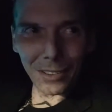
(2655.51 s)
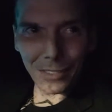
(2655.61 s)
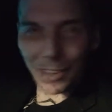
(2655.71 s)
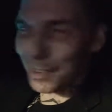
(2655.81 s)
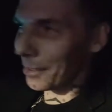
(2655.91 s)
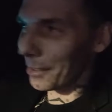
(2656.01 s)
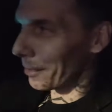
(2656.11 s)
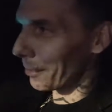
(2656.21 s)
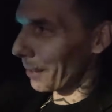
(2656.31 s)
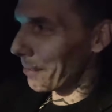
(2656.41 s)
is on the
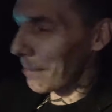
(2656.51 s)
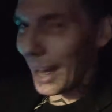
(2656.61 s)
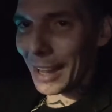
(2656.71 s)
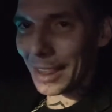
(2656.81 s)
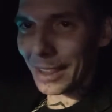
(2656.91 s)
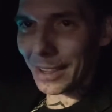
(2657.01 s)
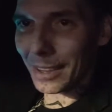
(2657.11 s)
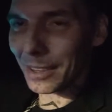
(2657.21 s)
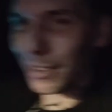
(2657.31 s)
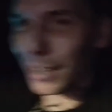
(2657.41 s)
right path
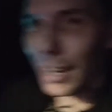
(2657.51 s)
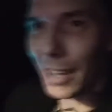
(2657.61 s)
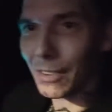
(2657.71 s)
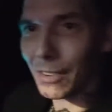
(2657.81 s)
to getting,